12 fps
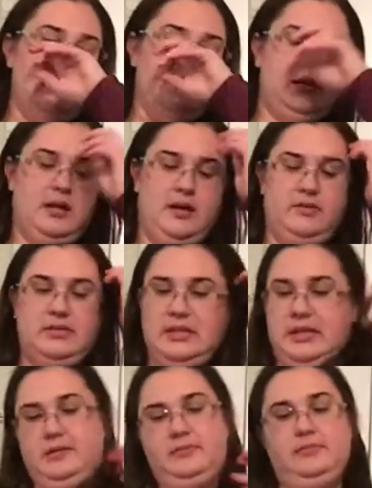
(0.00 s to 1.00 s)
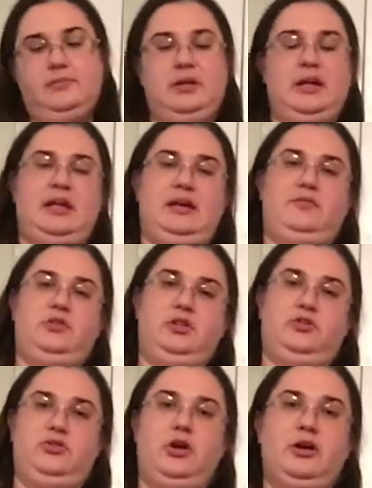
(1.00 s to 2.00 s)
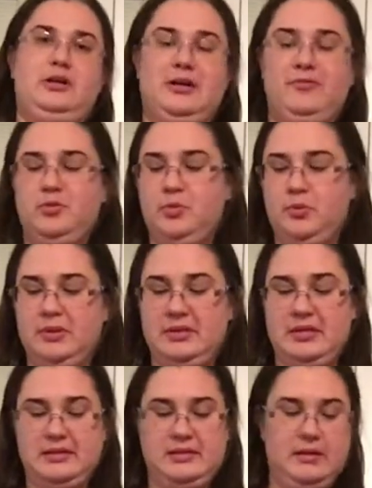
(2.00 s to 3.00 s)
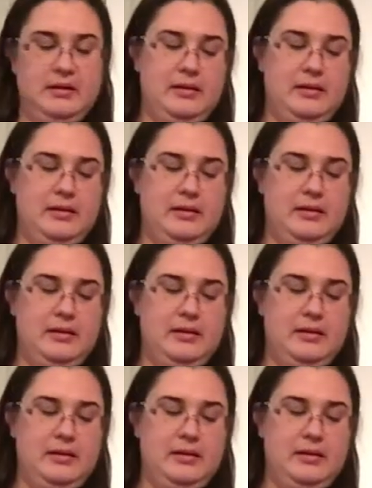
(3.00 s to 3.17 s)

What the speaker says: And then obviously you kind of have to get your dog comfortable with this.